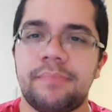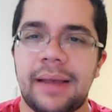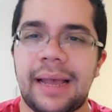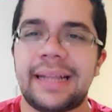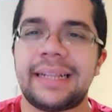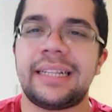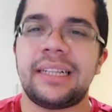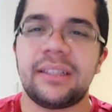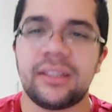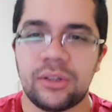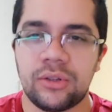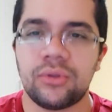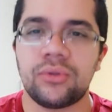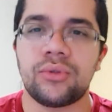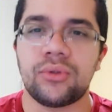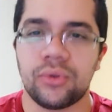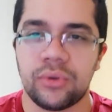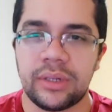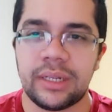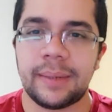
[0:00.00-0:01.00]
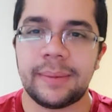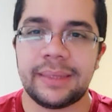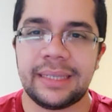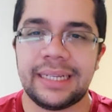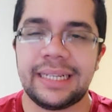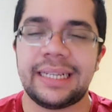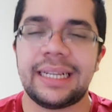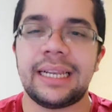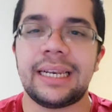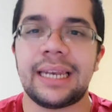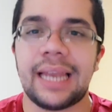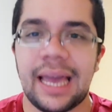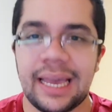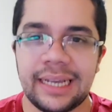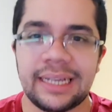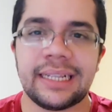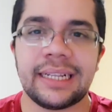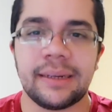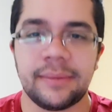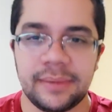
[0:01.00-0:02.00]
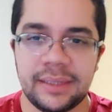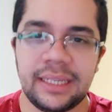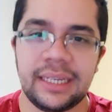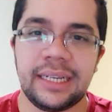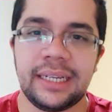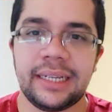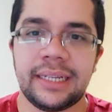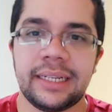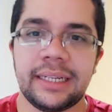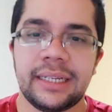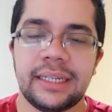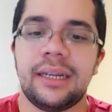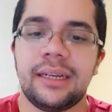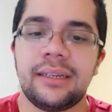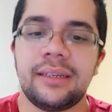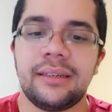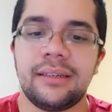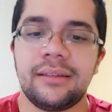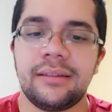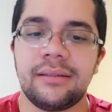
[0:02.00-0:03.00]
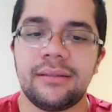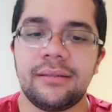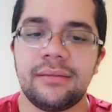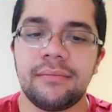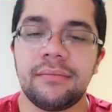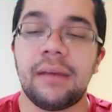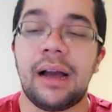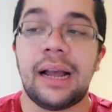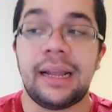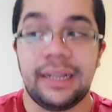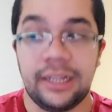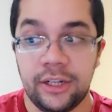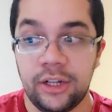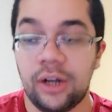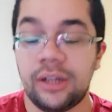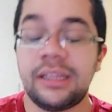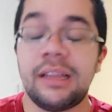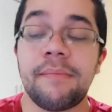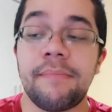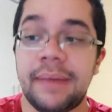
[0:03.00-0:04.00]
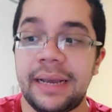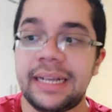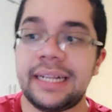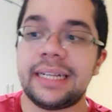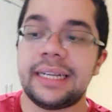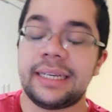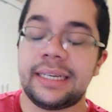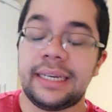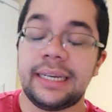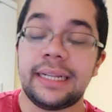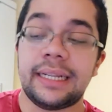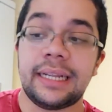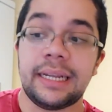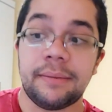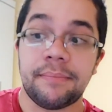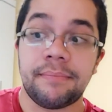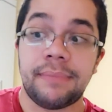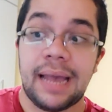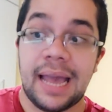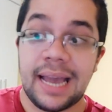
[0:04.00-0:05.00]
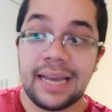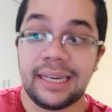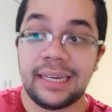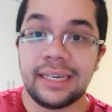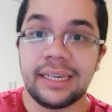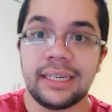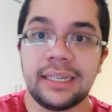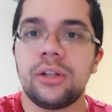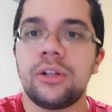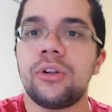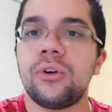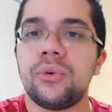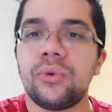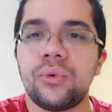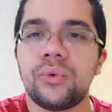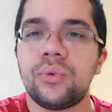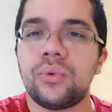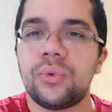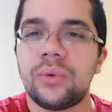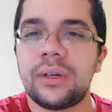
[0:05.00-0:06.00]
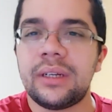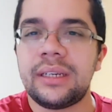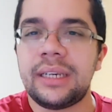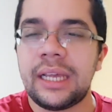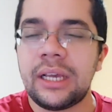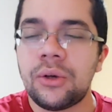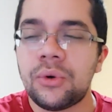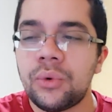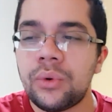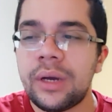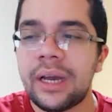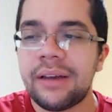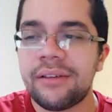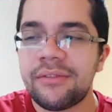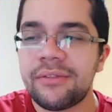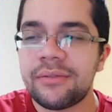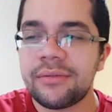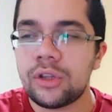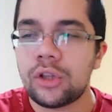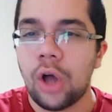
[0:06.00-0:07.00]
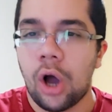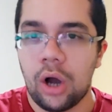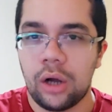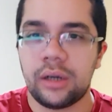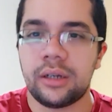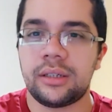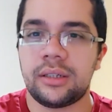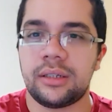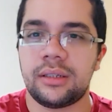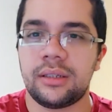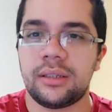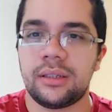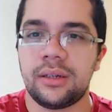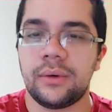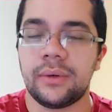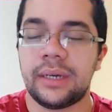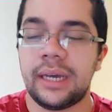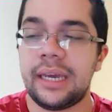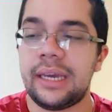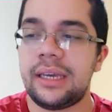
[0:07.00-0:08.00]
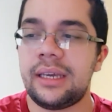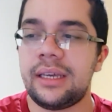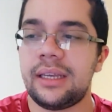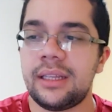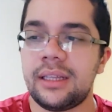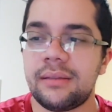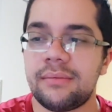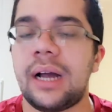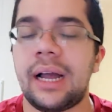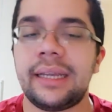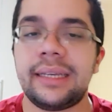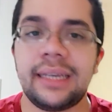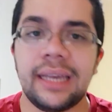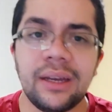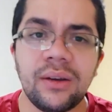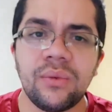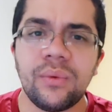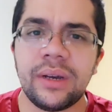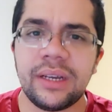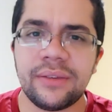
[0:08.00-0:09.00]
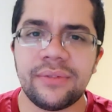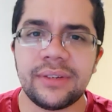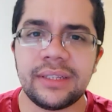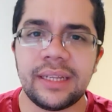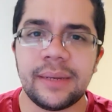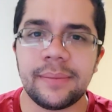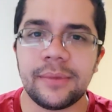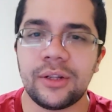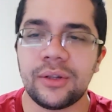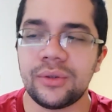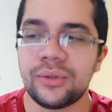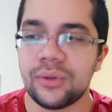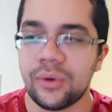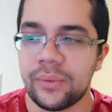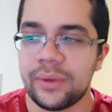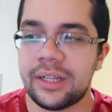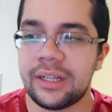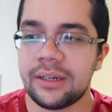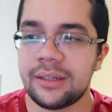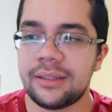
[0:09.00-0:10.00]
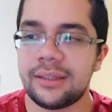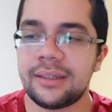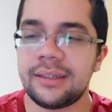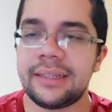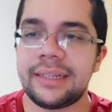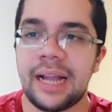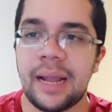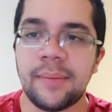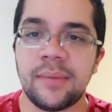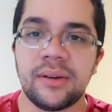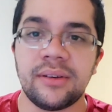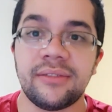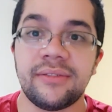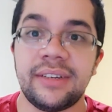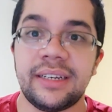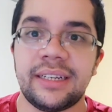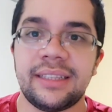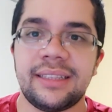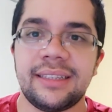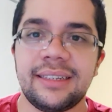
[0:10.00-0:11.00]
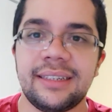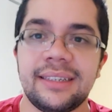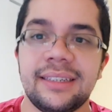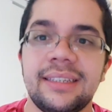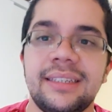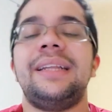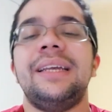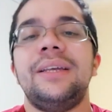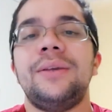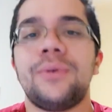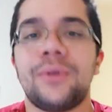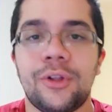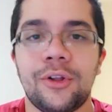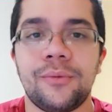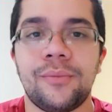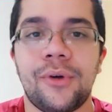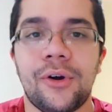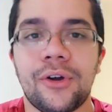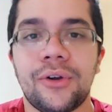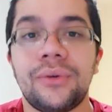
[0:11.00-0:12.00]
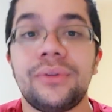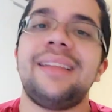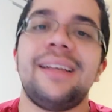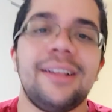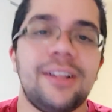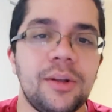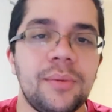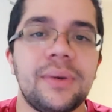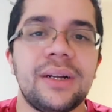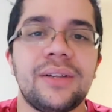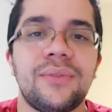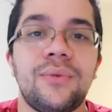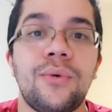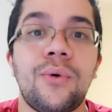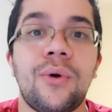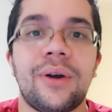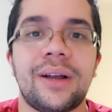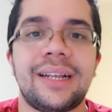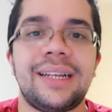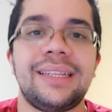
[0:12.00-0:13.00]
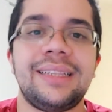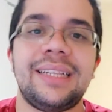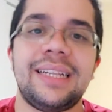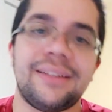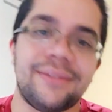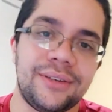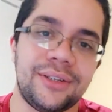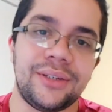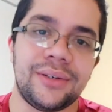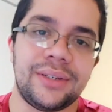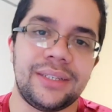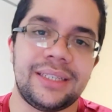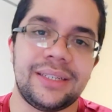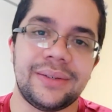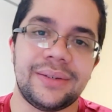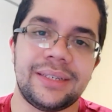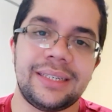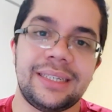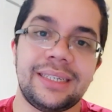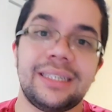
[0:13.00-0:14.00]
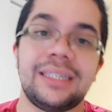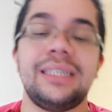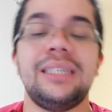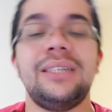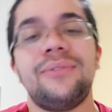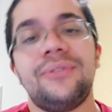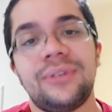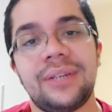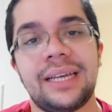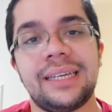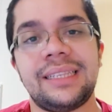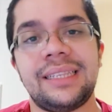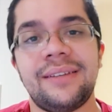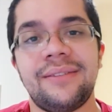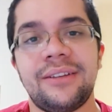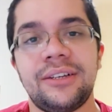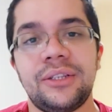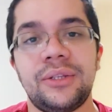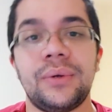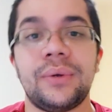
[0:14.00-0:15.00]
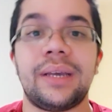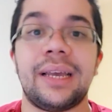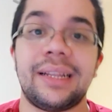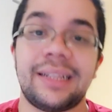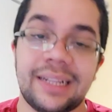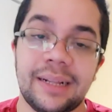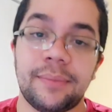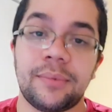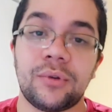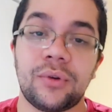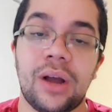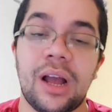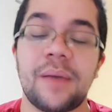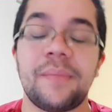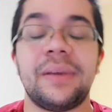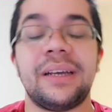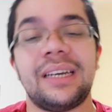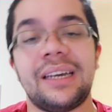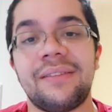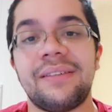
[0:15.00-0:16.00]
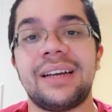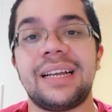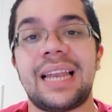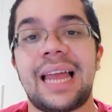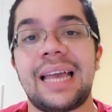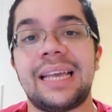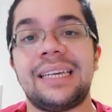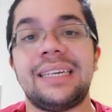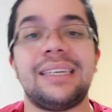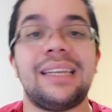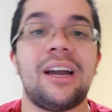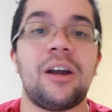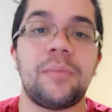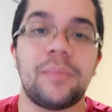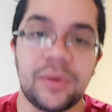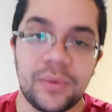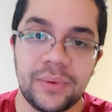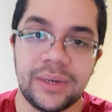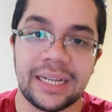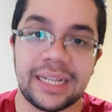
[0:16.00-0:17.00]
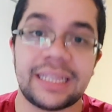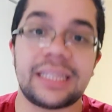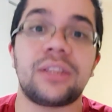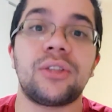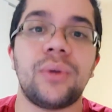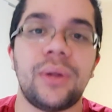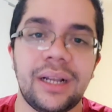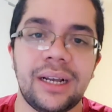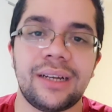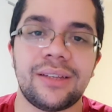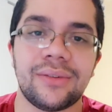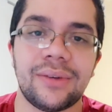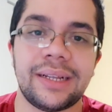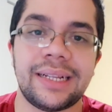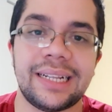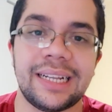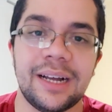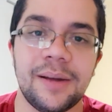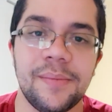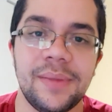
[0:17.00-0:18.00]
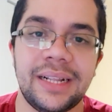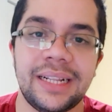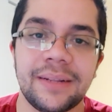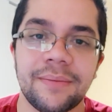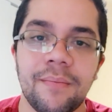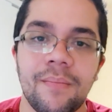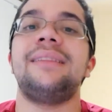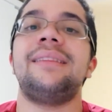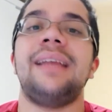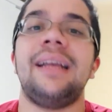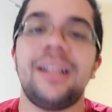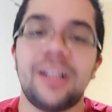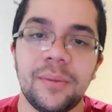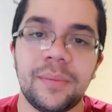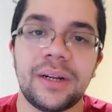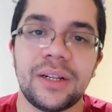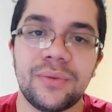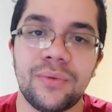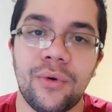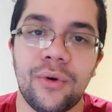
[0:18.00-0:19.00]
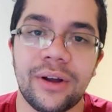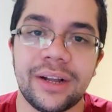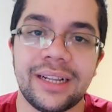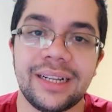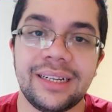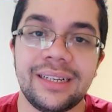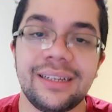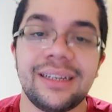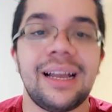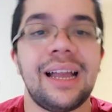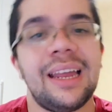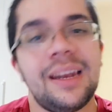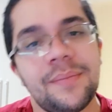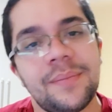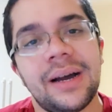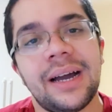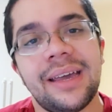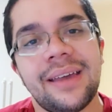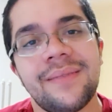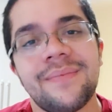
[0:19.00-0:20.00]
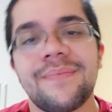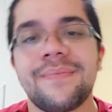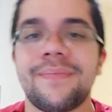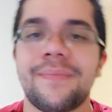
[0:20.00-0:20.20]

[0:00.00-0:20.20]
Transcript: passing through some things, he likes some things, and I saw that Benji kiss him back, so they could have talked, okay? I can't wait for them to know each other, Simon and Victor. See you tomorrow. Thanks so much for watching this video until here. If you like this video, you can subscribe and give it a like and help me reach 300 subs. Thanks so much for watching, and bye.